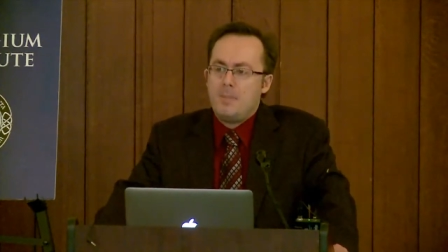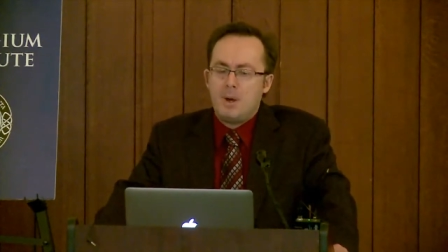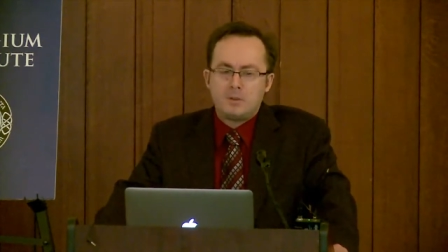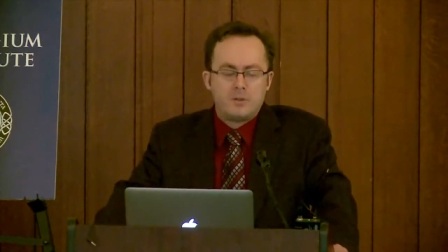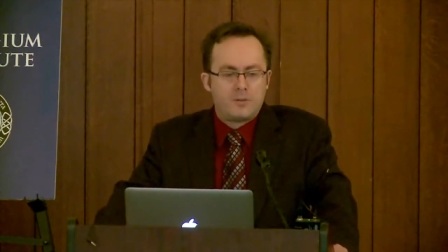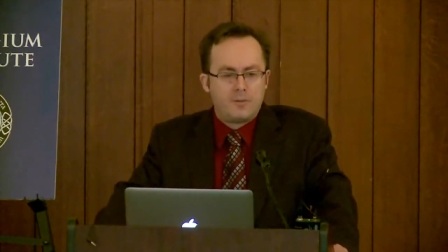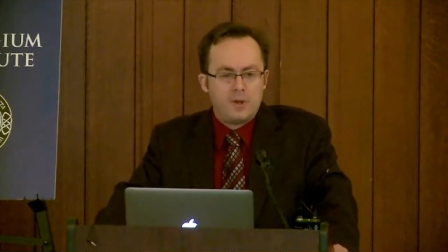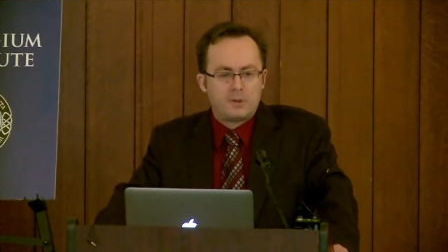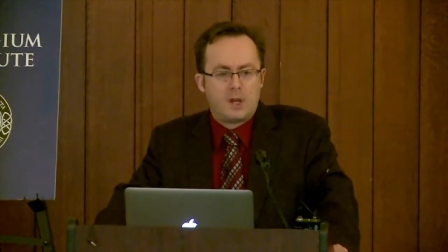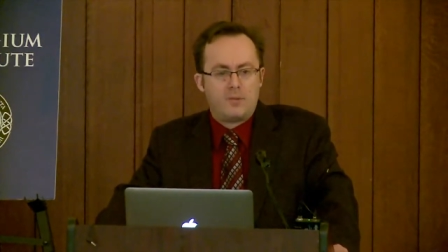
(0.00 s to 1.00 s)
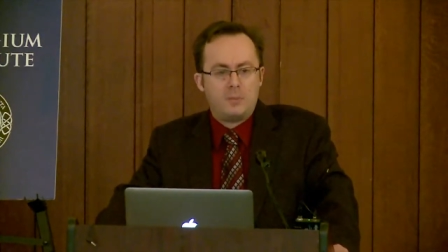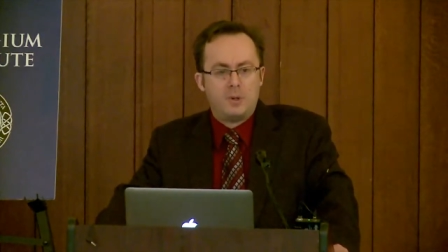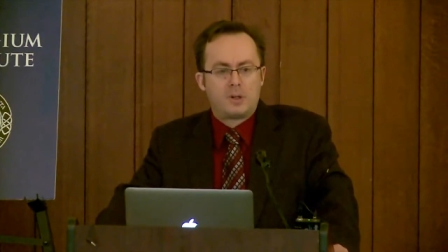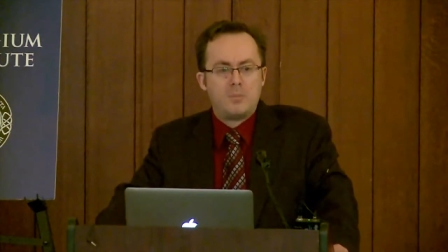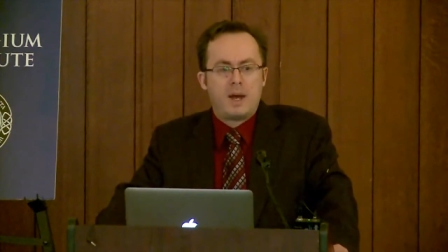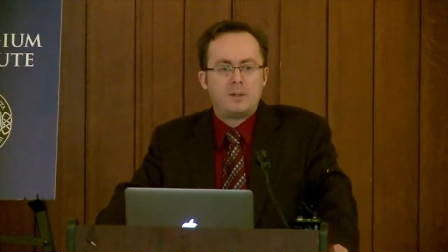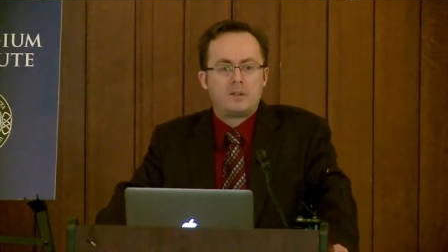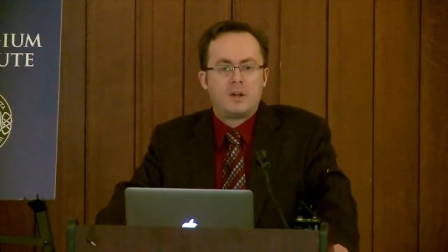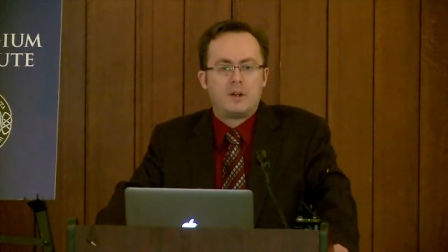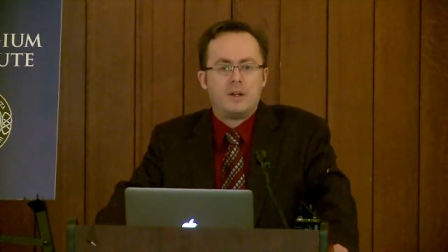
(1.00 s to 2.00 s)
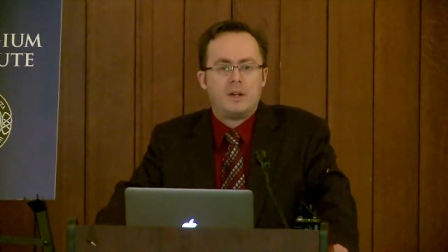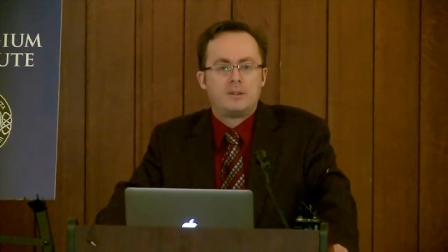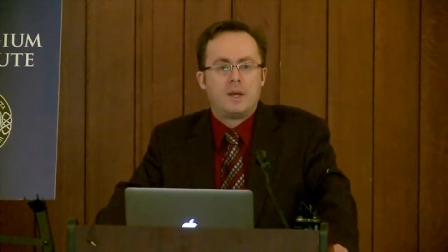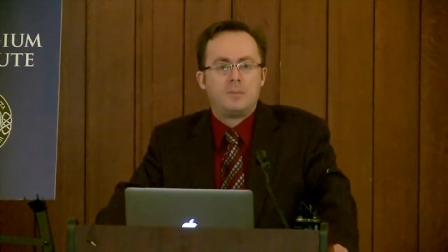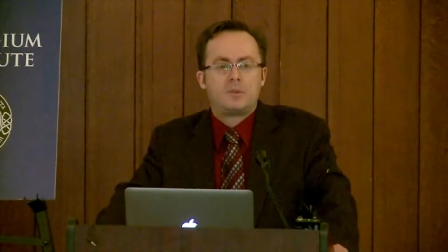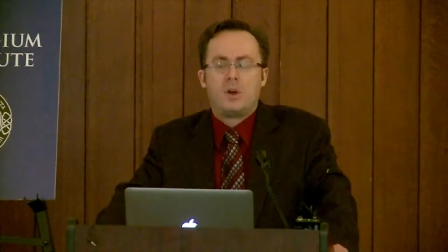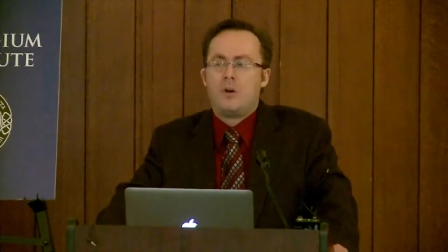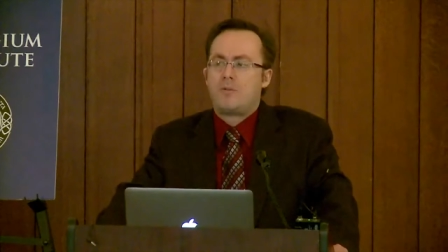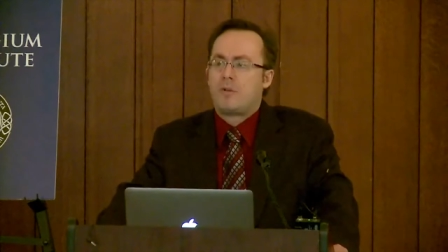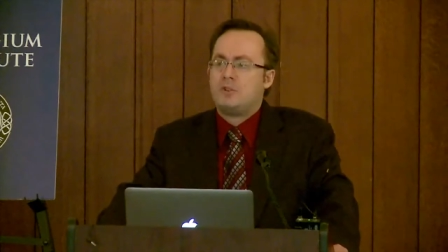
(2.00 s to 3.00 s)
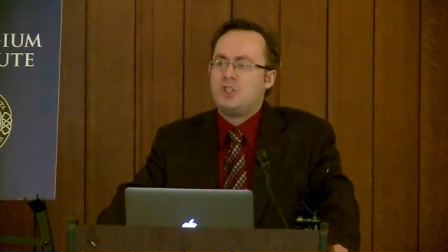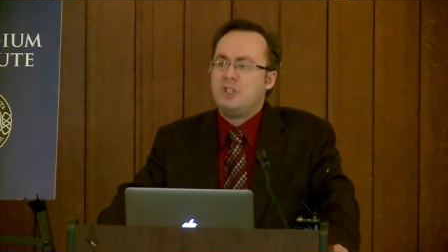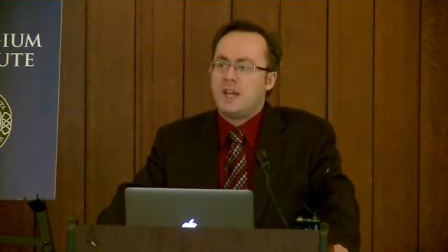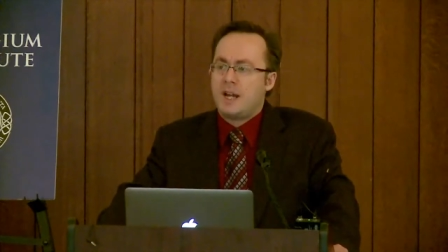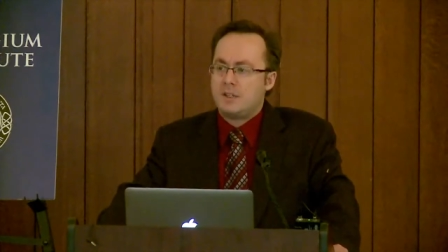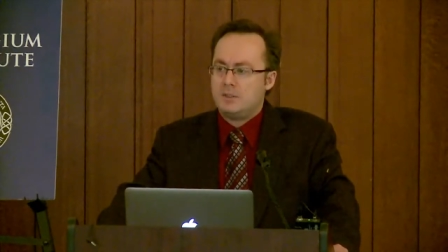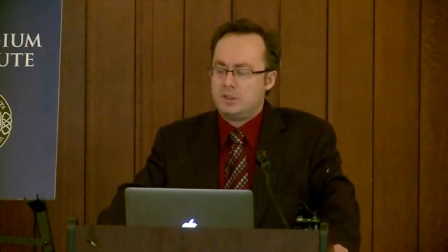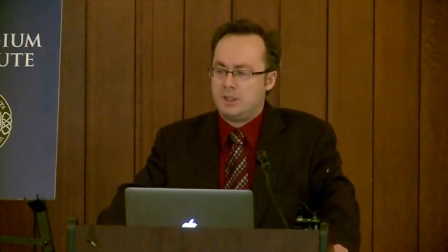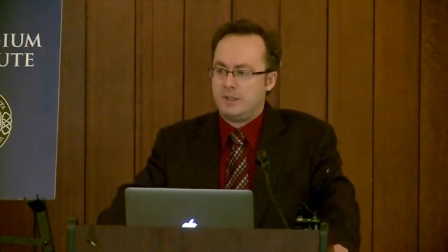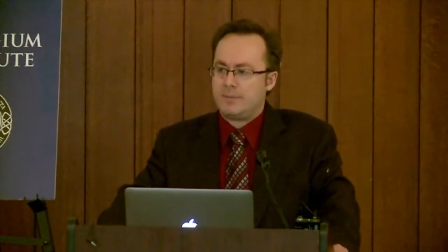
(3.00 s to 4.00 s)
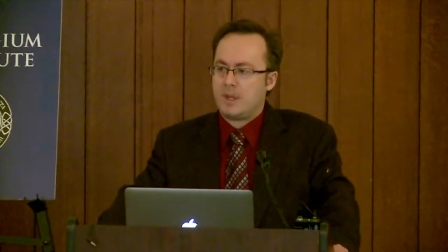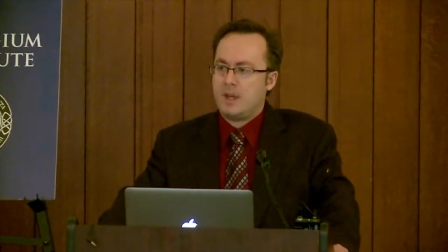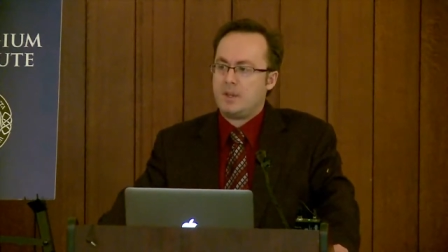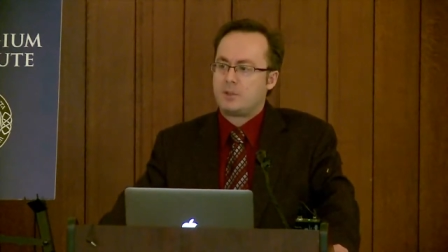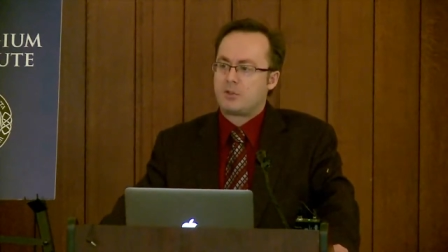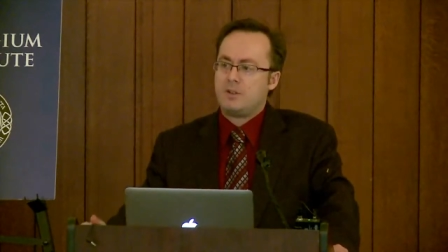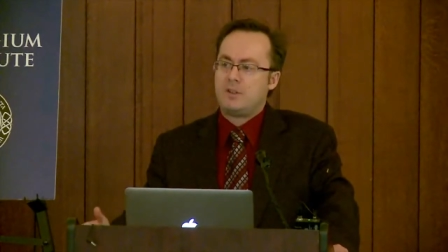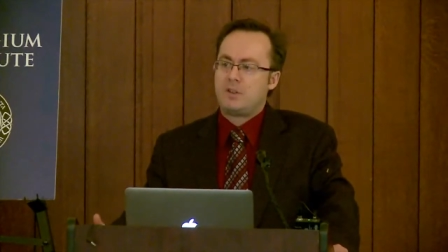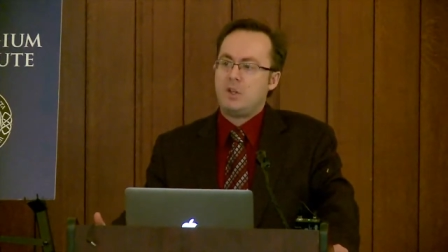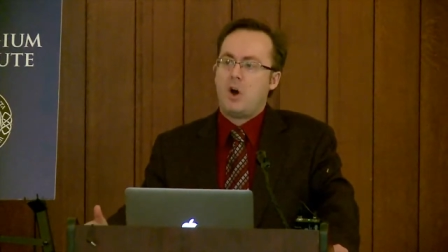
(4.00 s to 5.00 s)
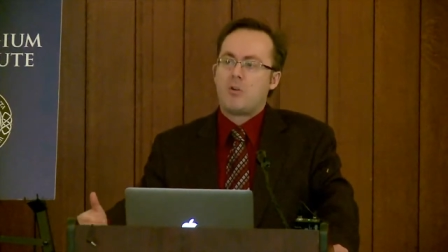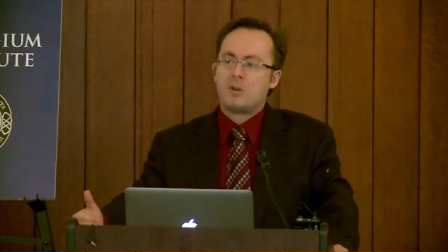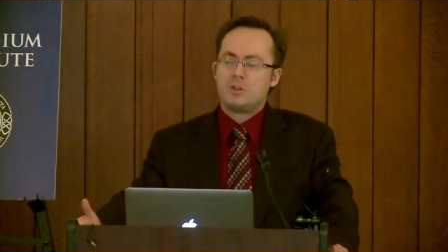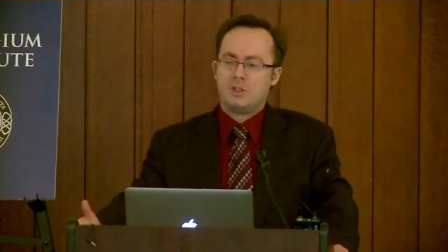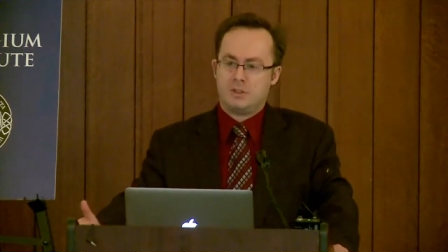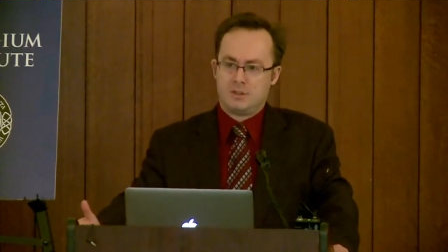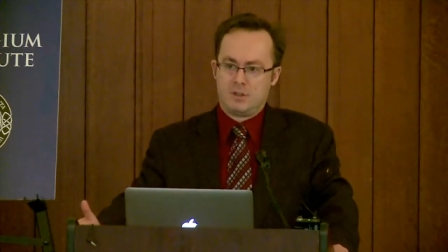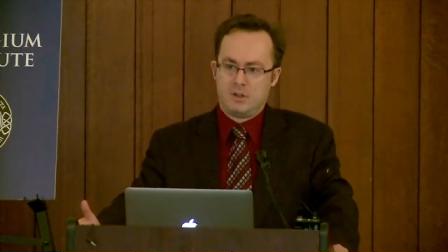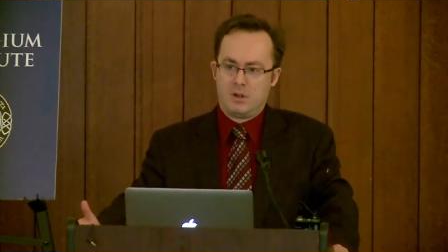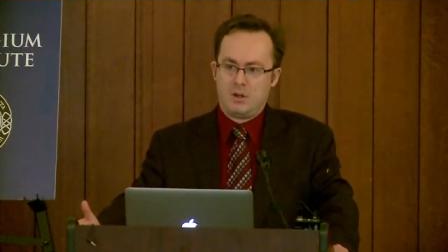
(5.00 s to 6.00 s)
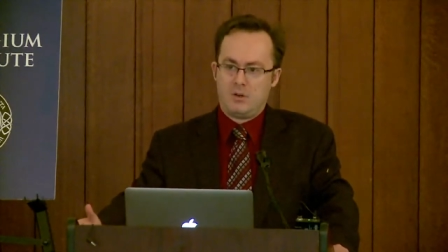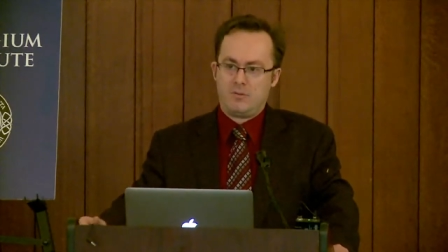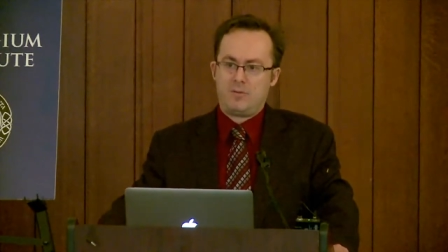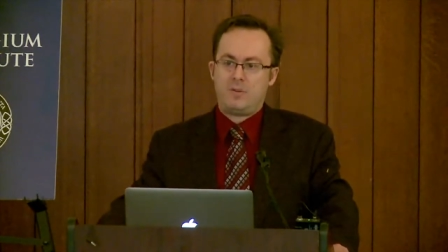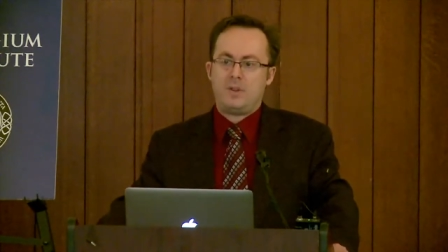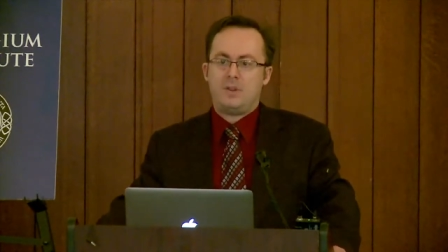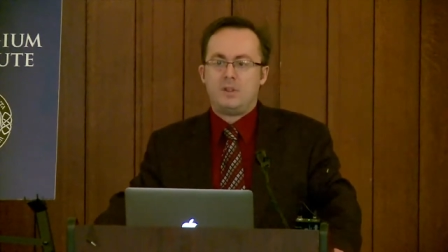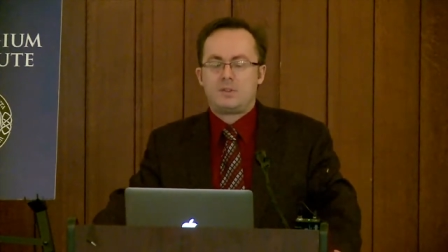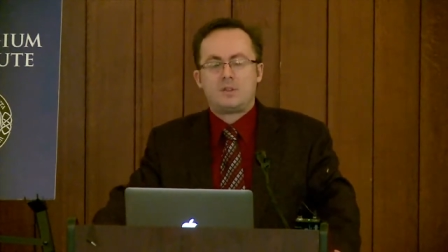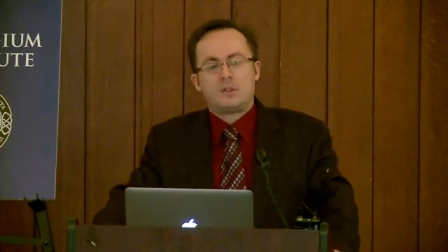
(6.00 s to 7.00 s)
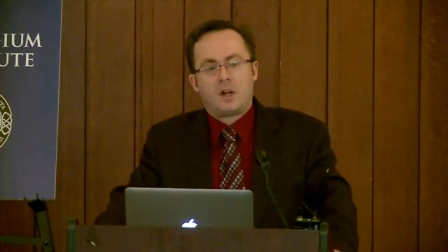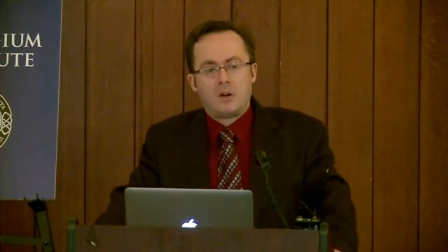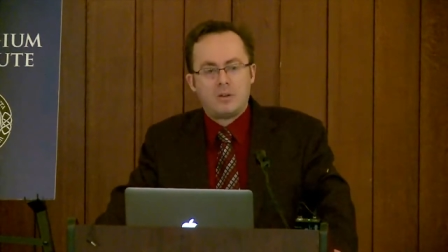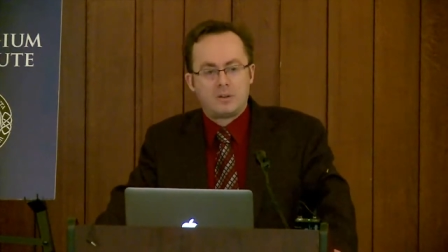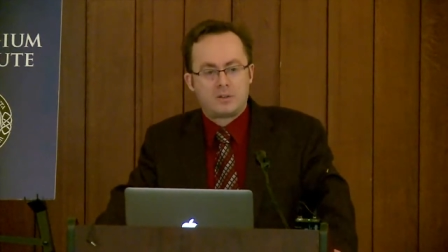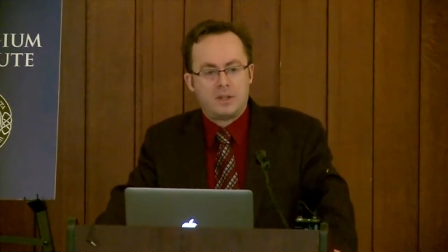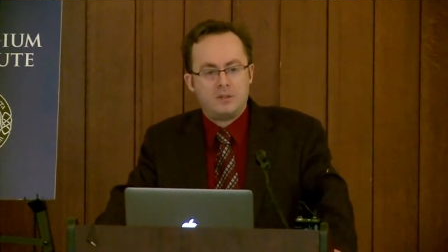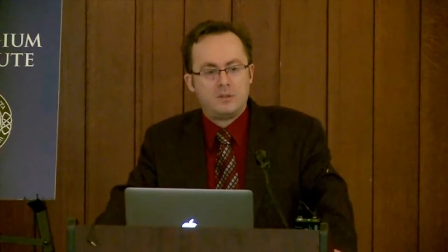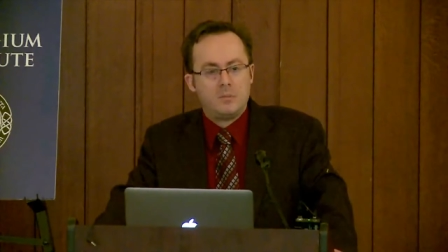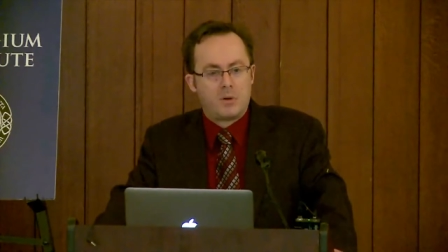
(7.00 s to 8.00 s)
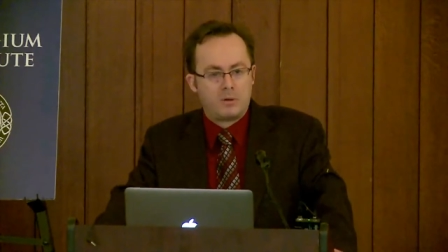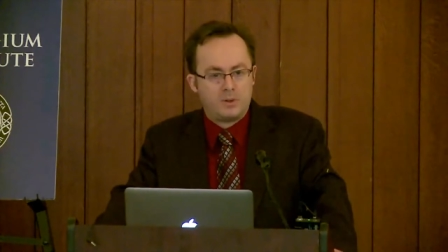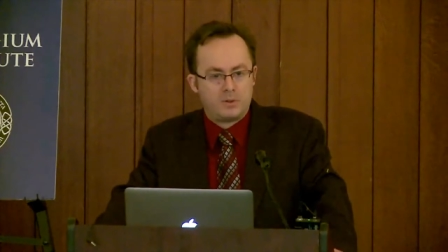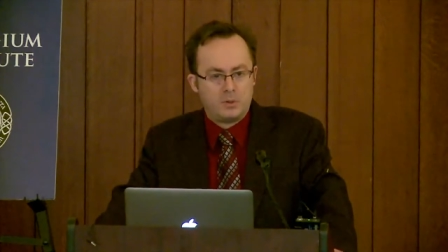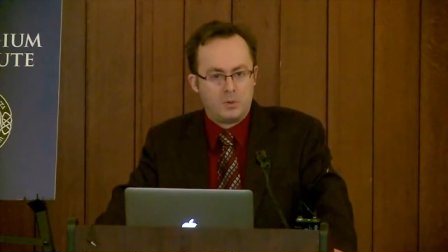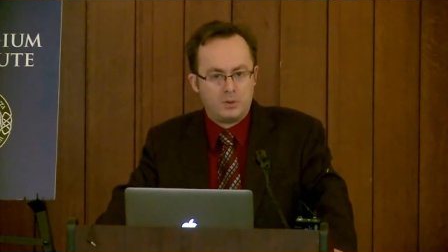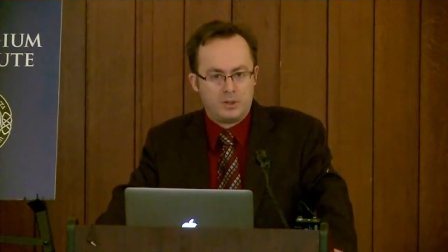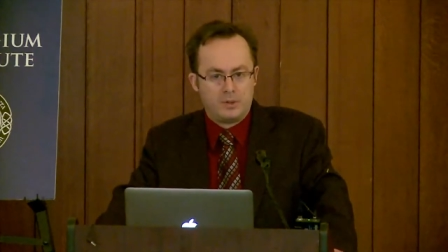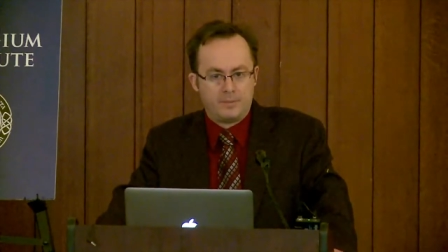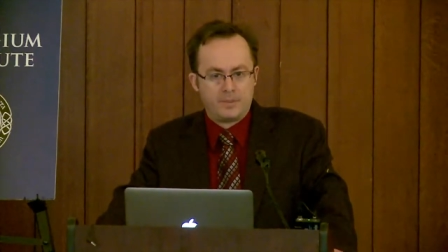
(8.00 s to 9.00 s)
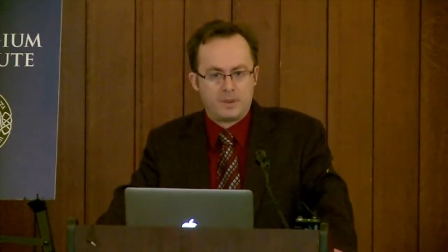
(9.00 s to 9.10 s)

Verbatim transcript: In much of the first half of the book, MacIntyre attempts to offer a genealogy that traces the origin of this current state of moral disorder,